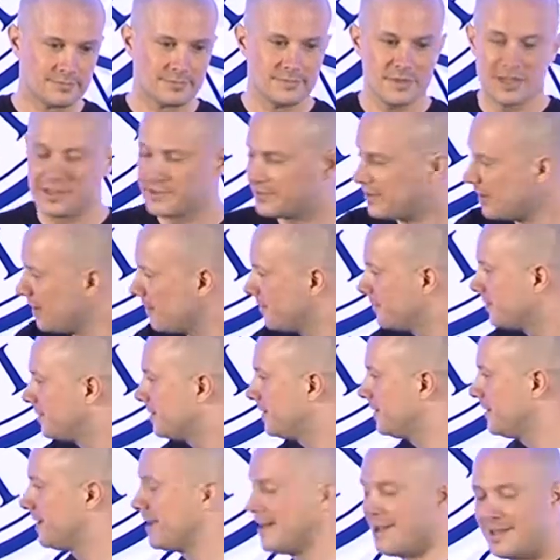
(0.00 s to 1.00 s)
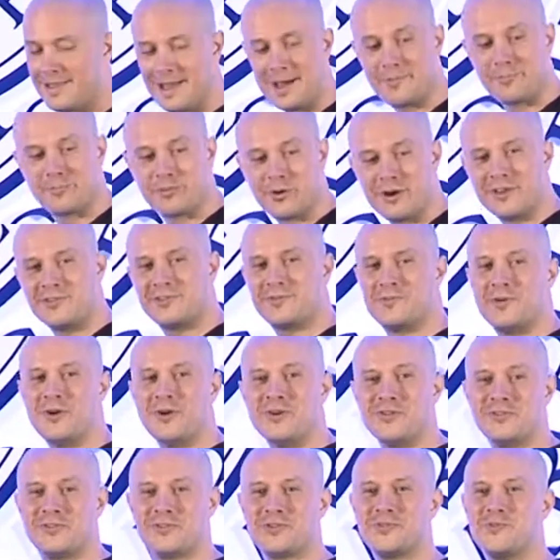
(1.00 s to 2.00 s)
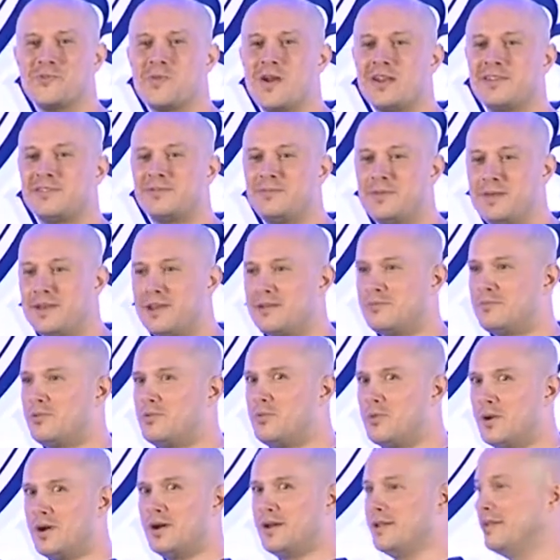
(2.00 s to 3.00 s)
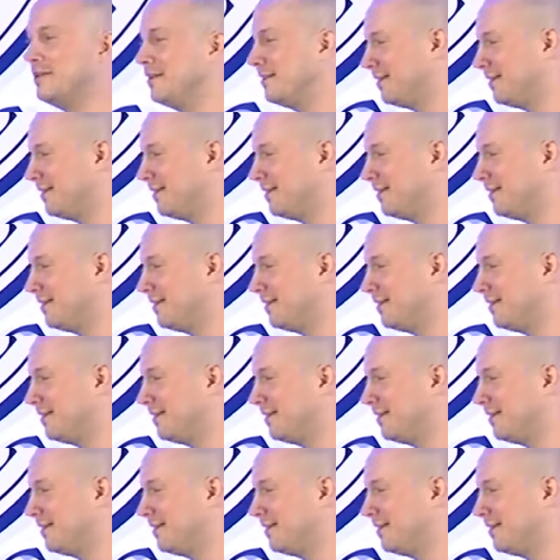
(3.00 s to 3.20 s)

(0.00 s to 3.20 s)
So that brings me on to recipe number 1.